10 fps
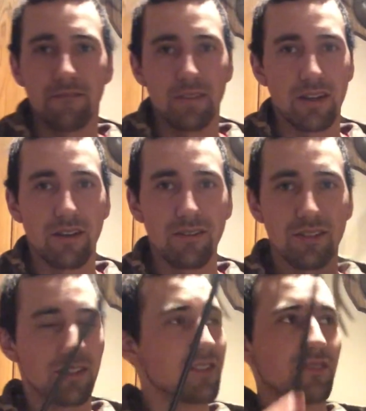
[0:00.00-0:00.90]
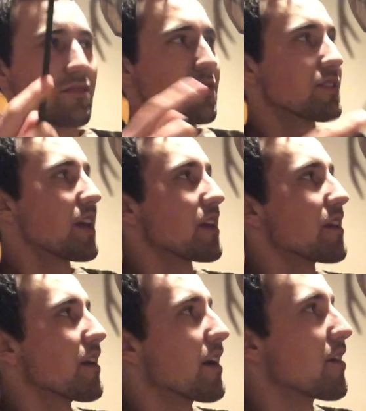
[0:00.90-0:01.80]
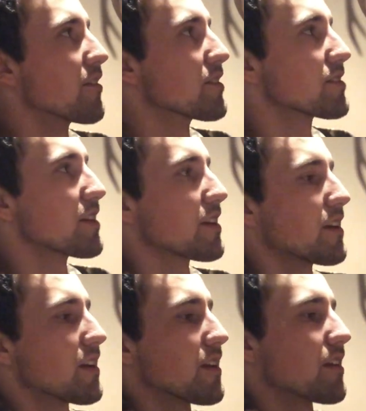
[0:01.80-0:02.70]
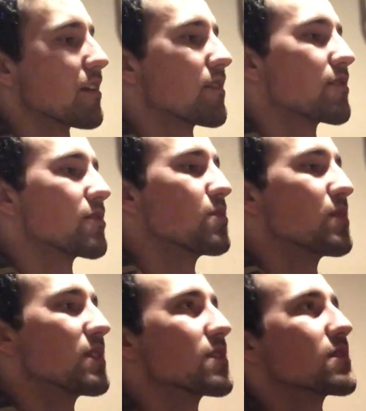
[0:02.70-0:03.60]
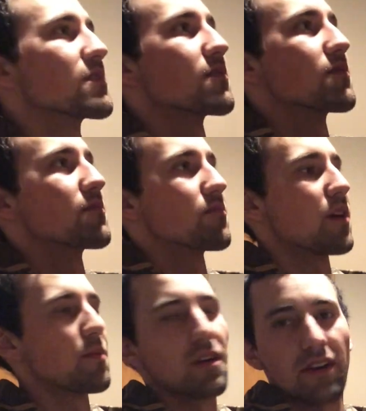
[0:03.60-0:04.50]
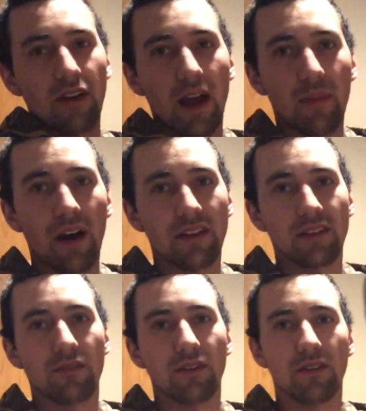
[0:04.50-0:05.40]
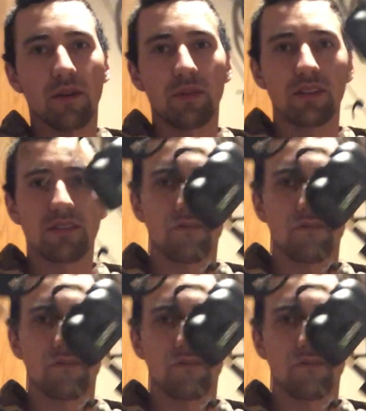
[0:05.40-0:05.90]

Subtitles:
You're taking your arrow, you're sticking it in, 2 pieces of rubber to grab onto it, a piece